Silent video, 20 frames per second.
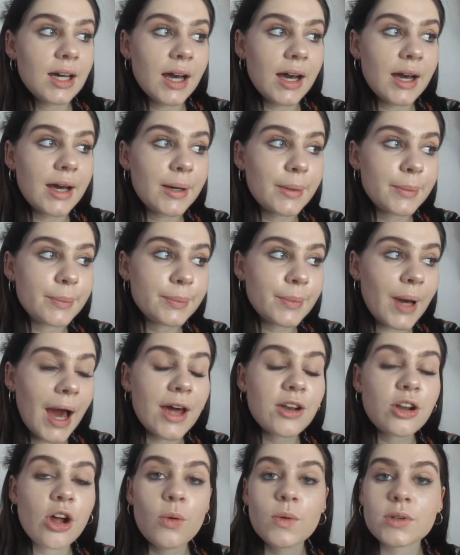I
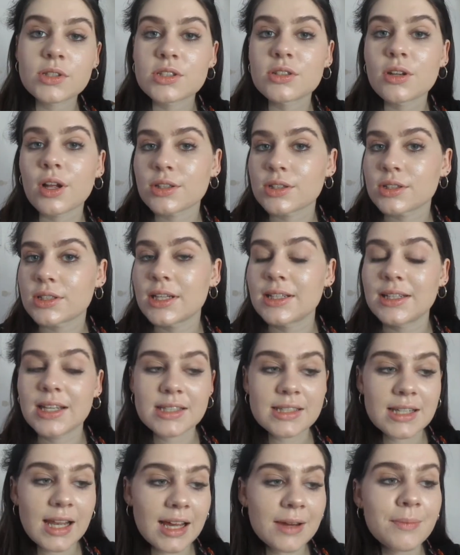know it's not, it
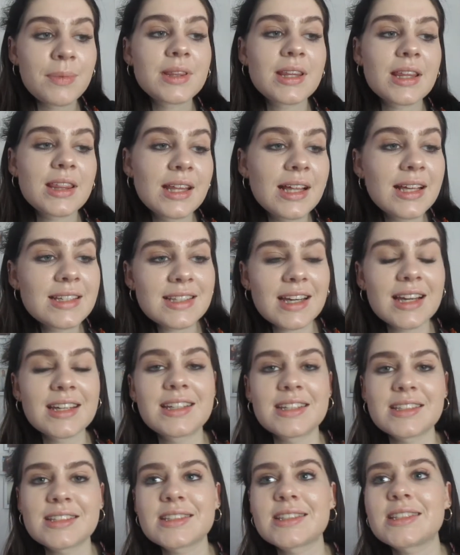does like, but the thing is, like, it
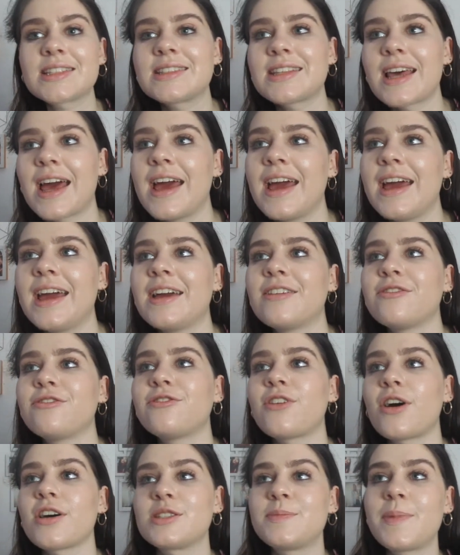doesn't say
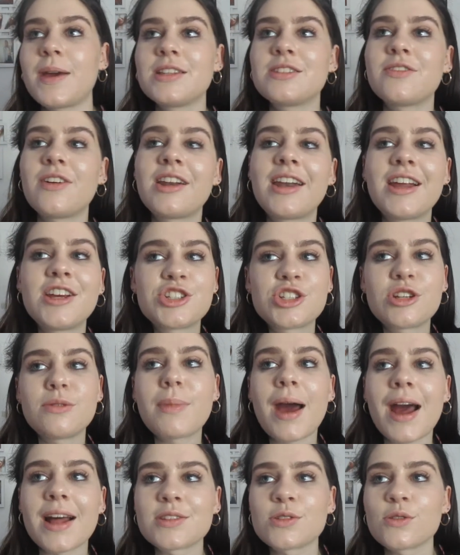fast base foundation
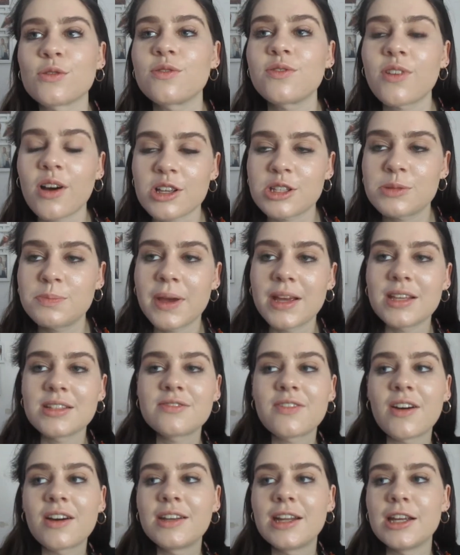matte or fast base
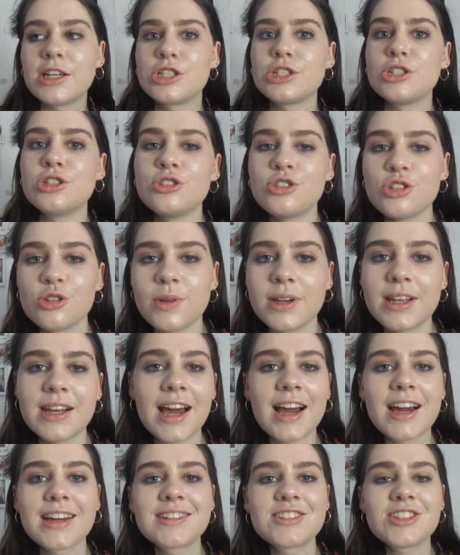foundation dewy,
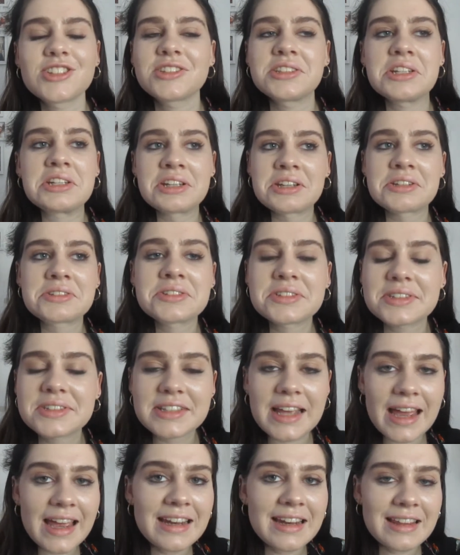like it doesn't
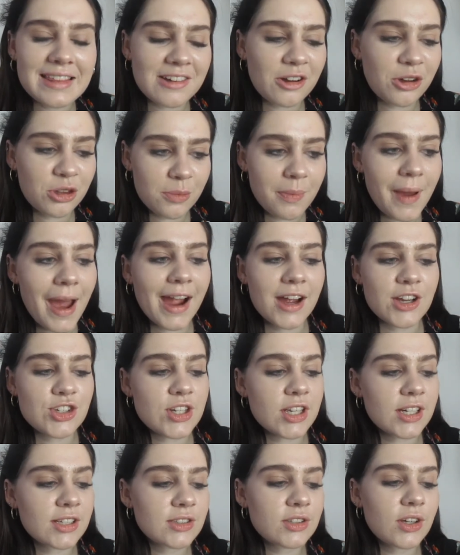say anything on the
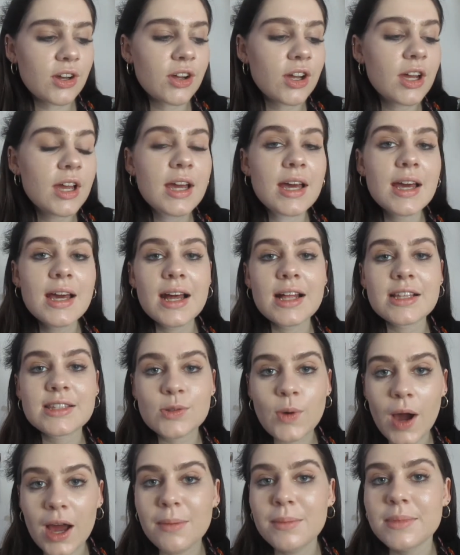packaging, so it's
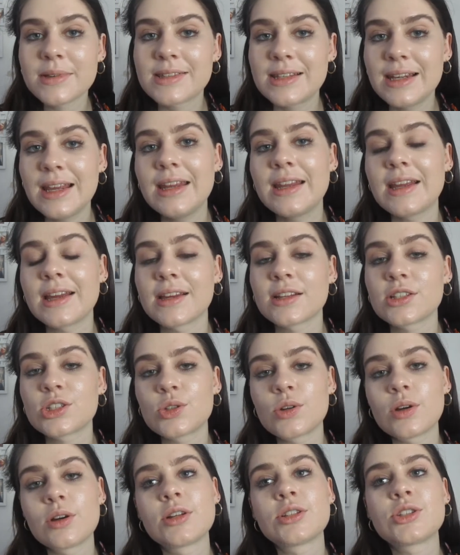quite misleading
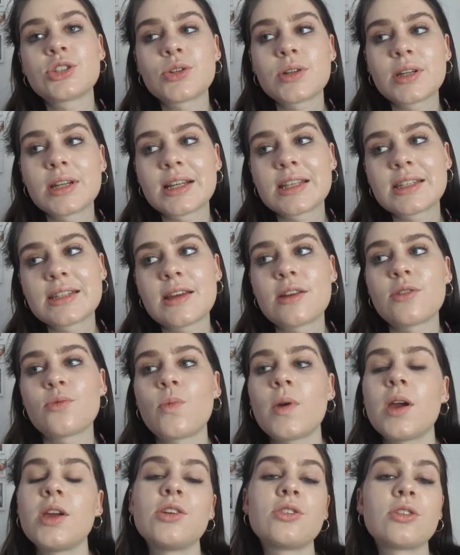to an extent
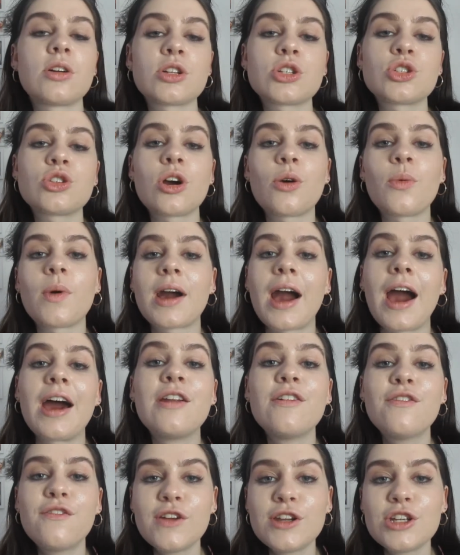where you're not sure what
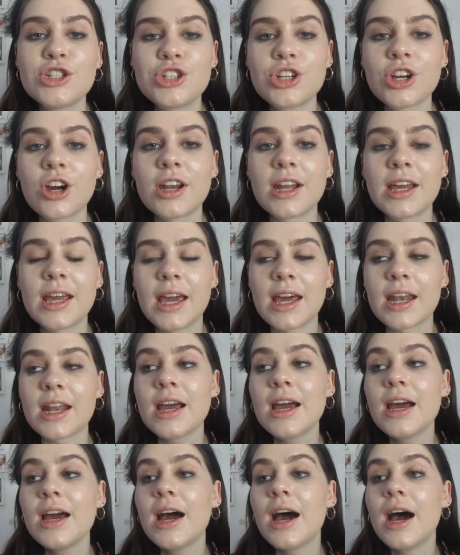kind of finish you're gonna get.
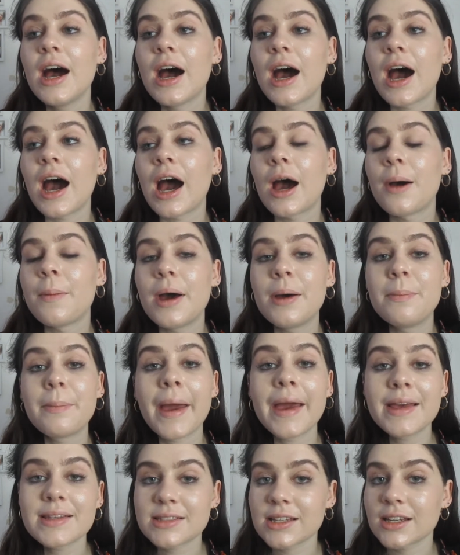
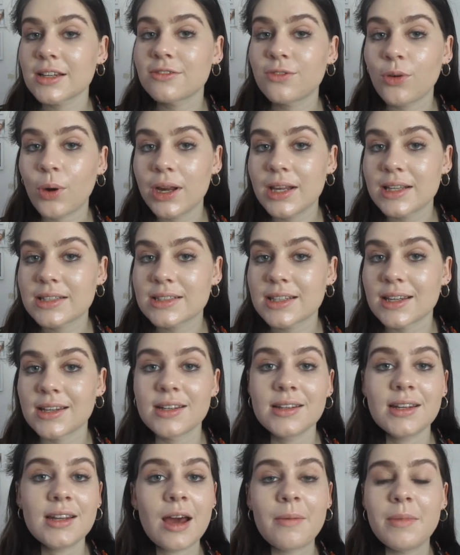Amazing for oily
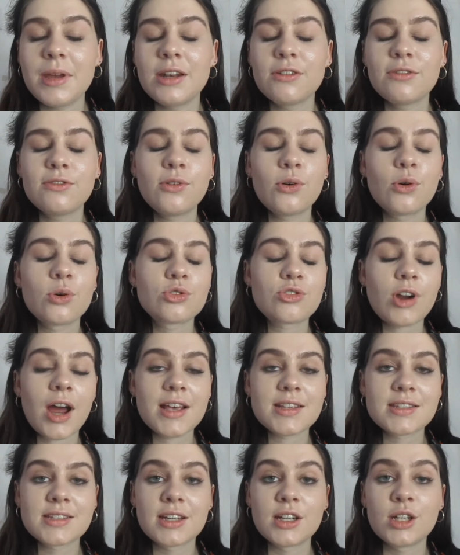skin, I mean for
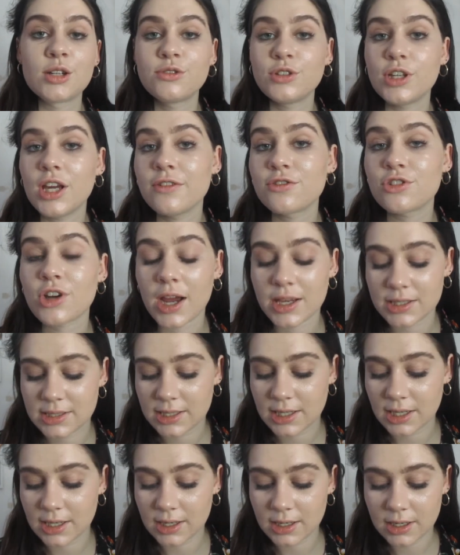dry skin. If you have dry
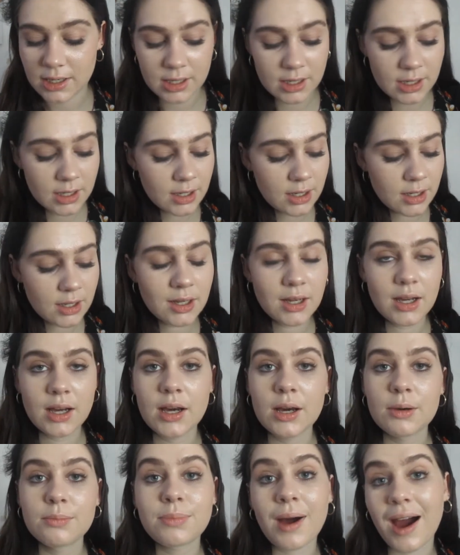skin,
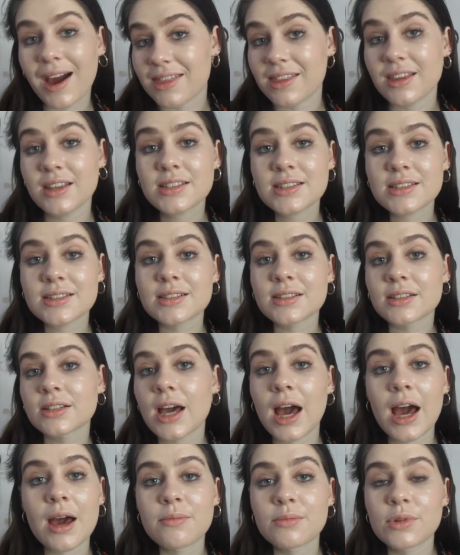buy this
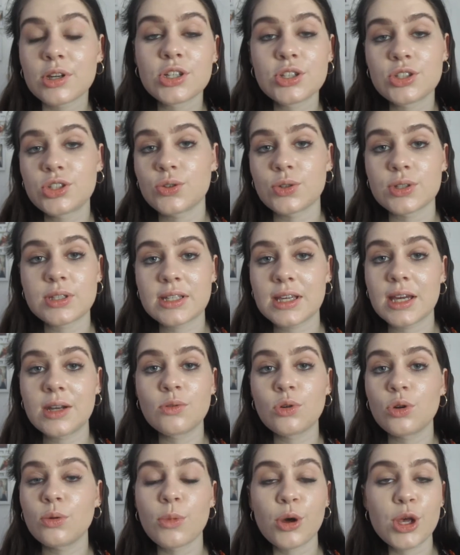because your skin
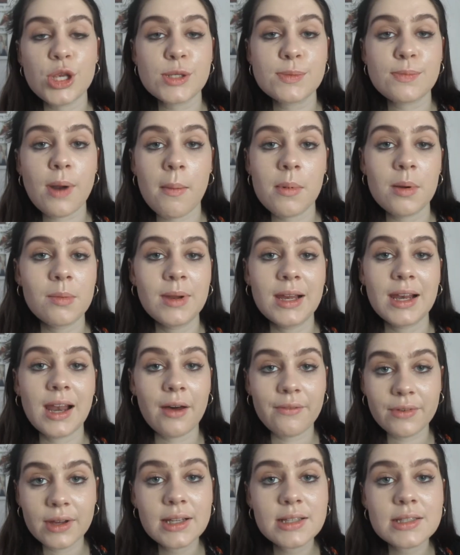will most probably
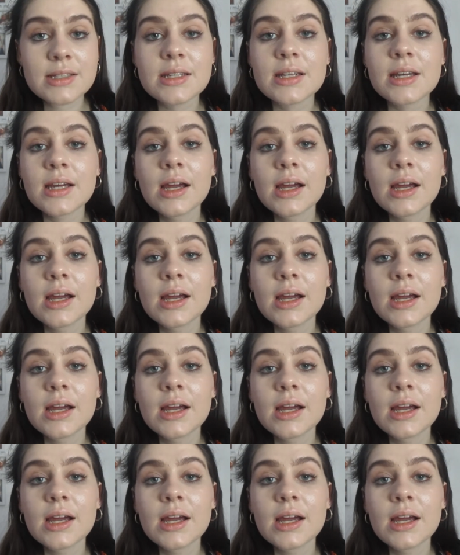love it.